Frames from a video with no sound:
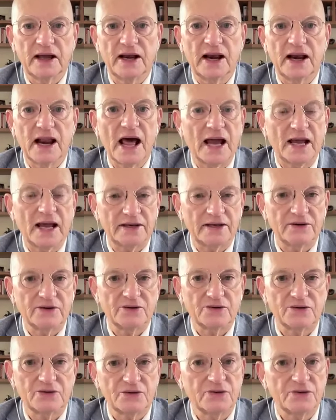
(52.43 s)
a
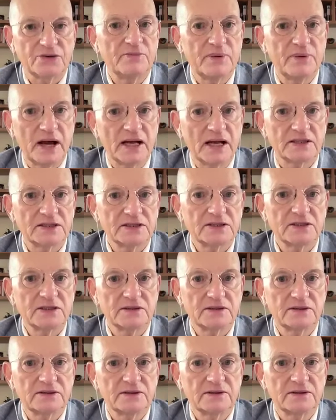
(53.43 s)
line through the
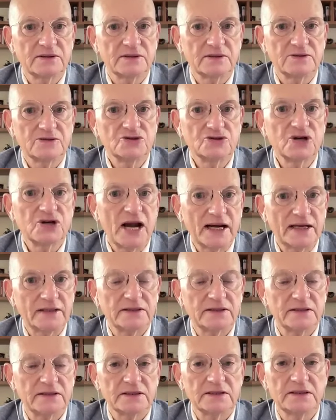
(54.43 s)
past
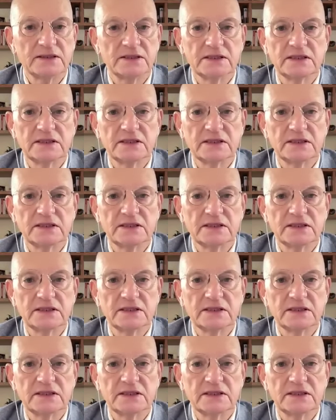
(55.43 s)
trend